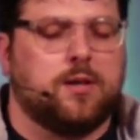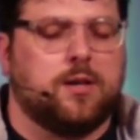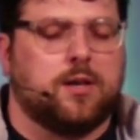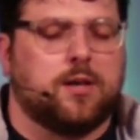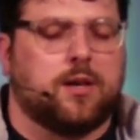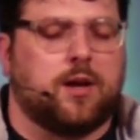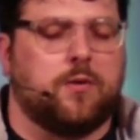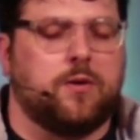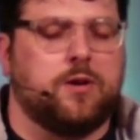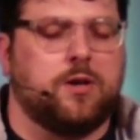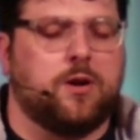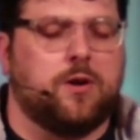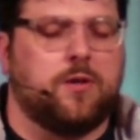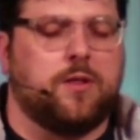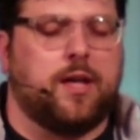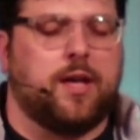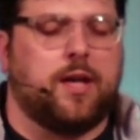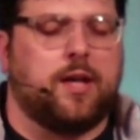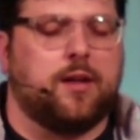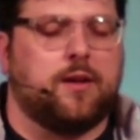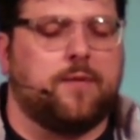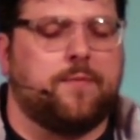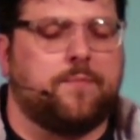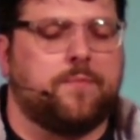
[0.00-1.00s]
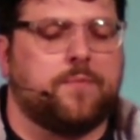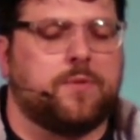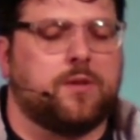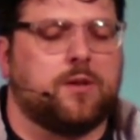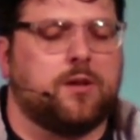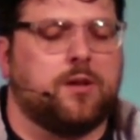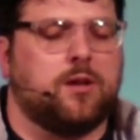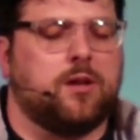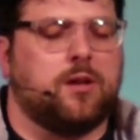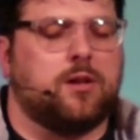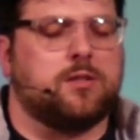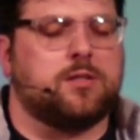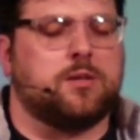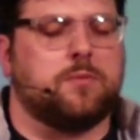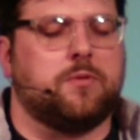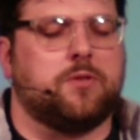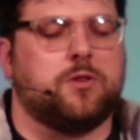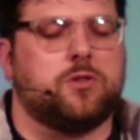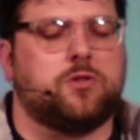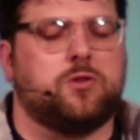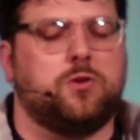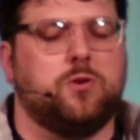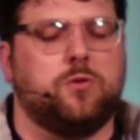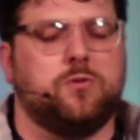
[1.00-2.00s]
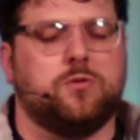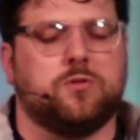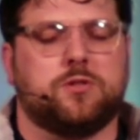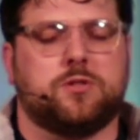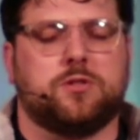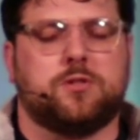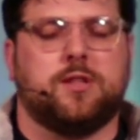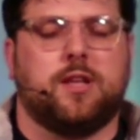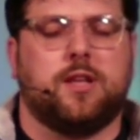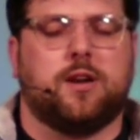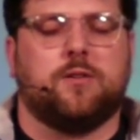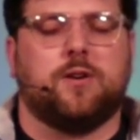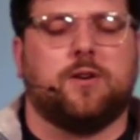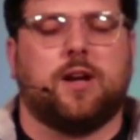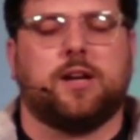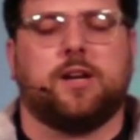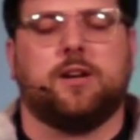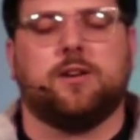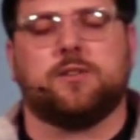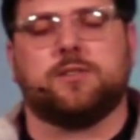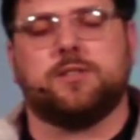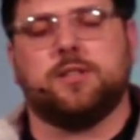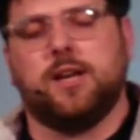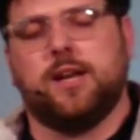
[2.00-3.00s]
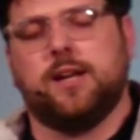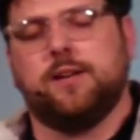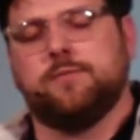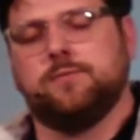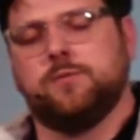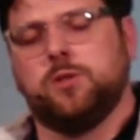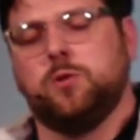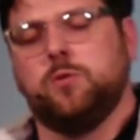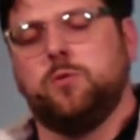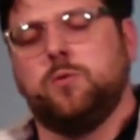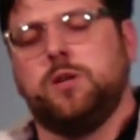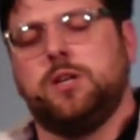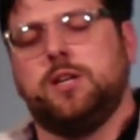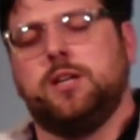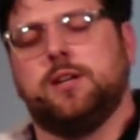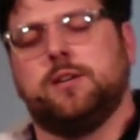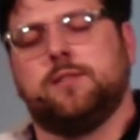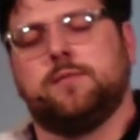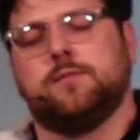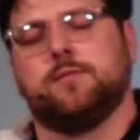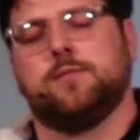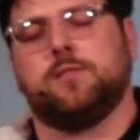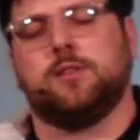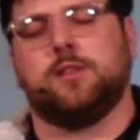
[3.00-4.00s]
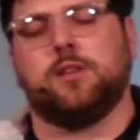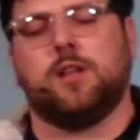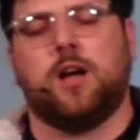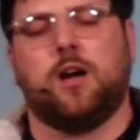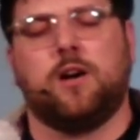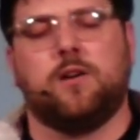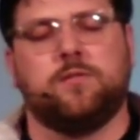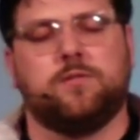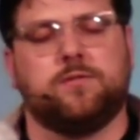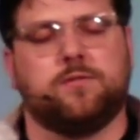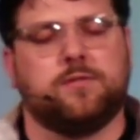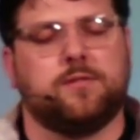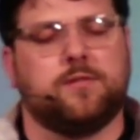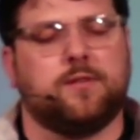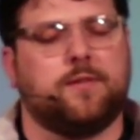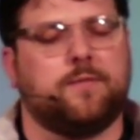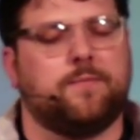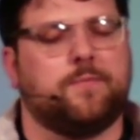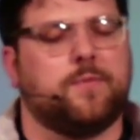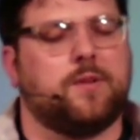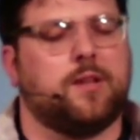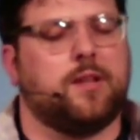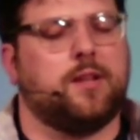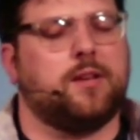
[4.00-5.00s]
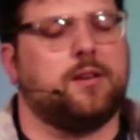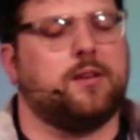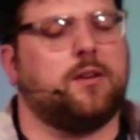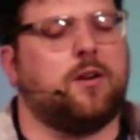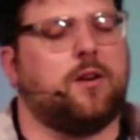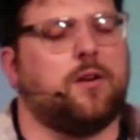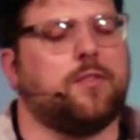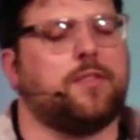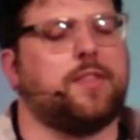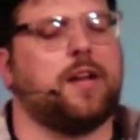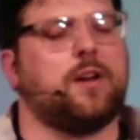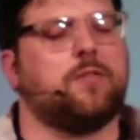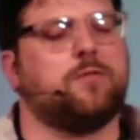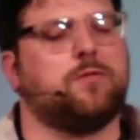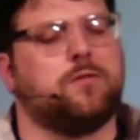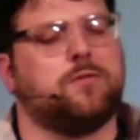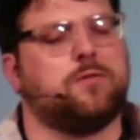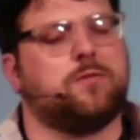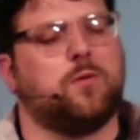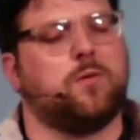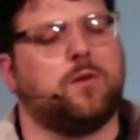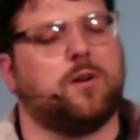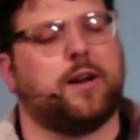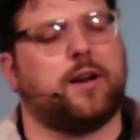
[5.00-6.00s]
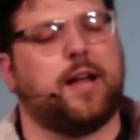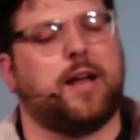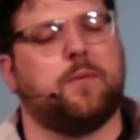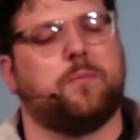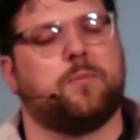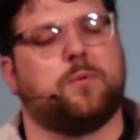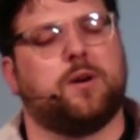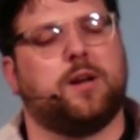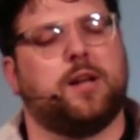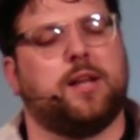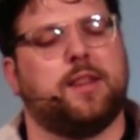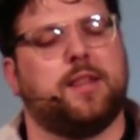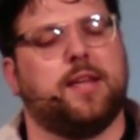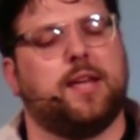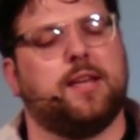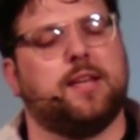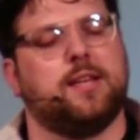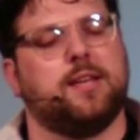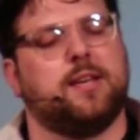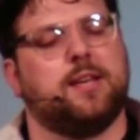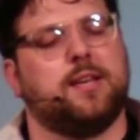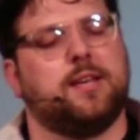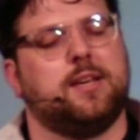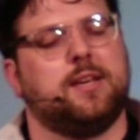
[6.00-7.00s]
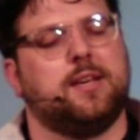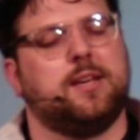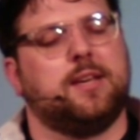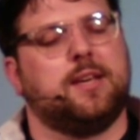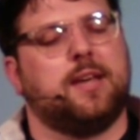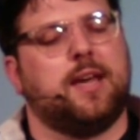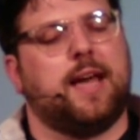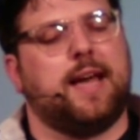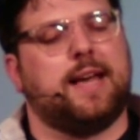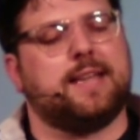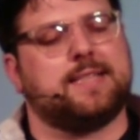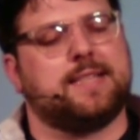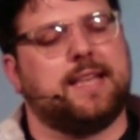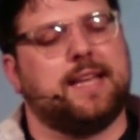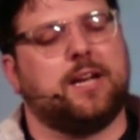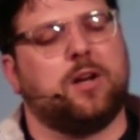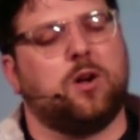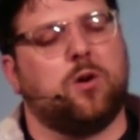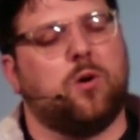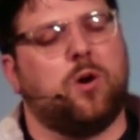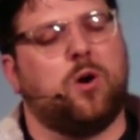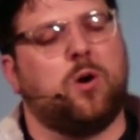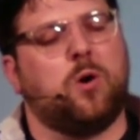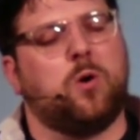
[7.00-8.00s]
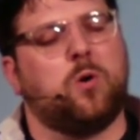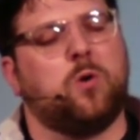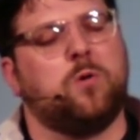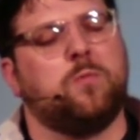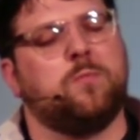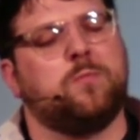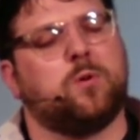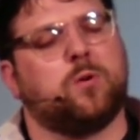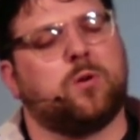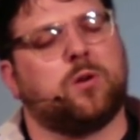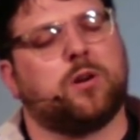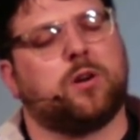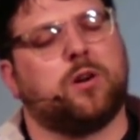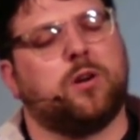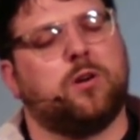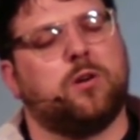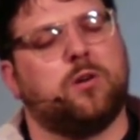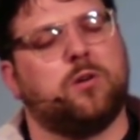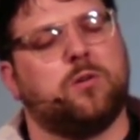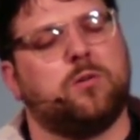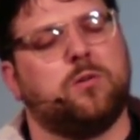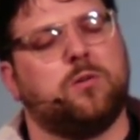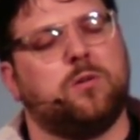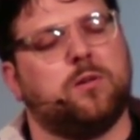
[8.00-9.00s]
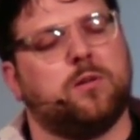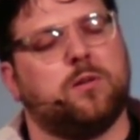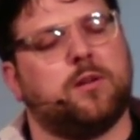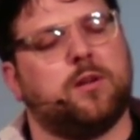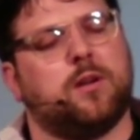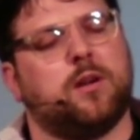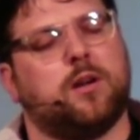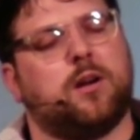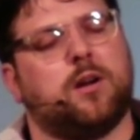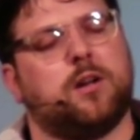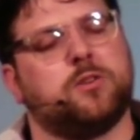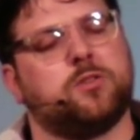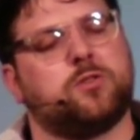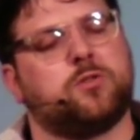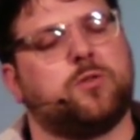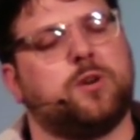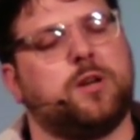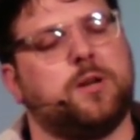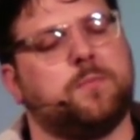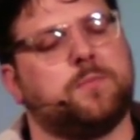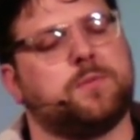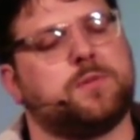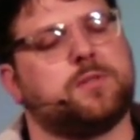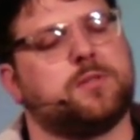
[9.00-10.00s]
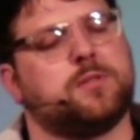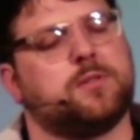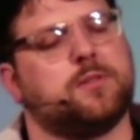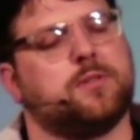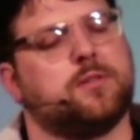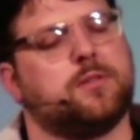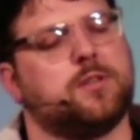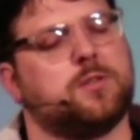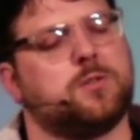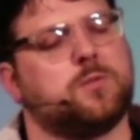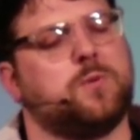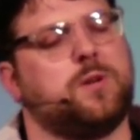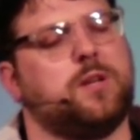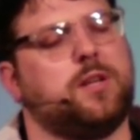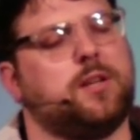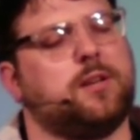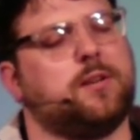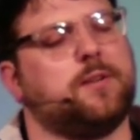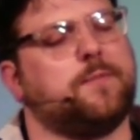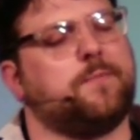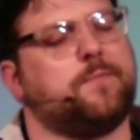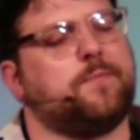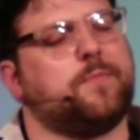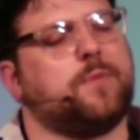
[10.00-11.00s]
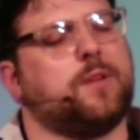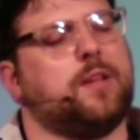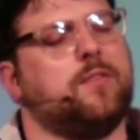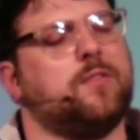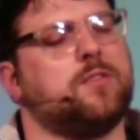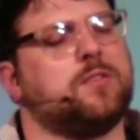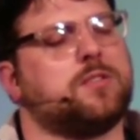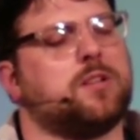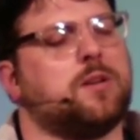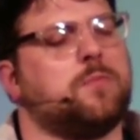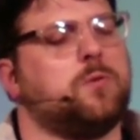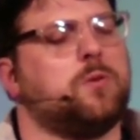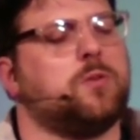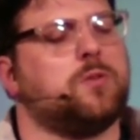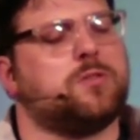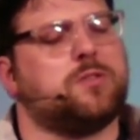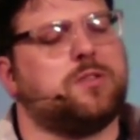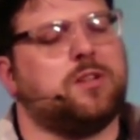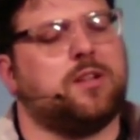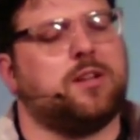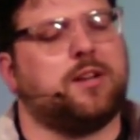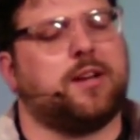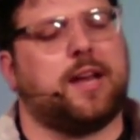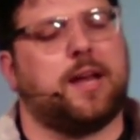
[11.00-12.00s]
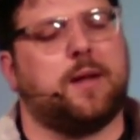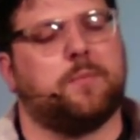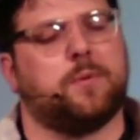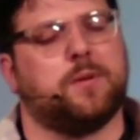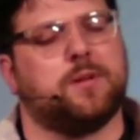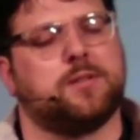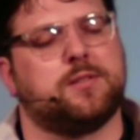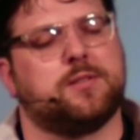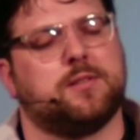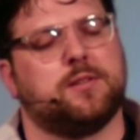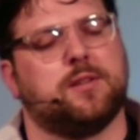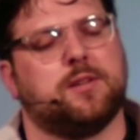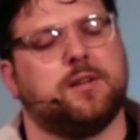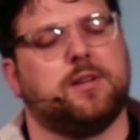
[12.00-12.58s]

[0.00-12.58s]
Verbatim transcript: God, we know that uh, some of the students that are not here today, who we love and are thankful for, God, I pray that as they go home or go uh, on trips this week, even some who are still on campus,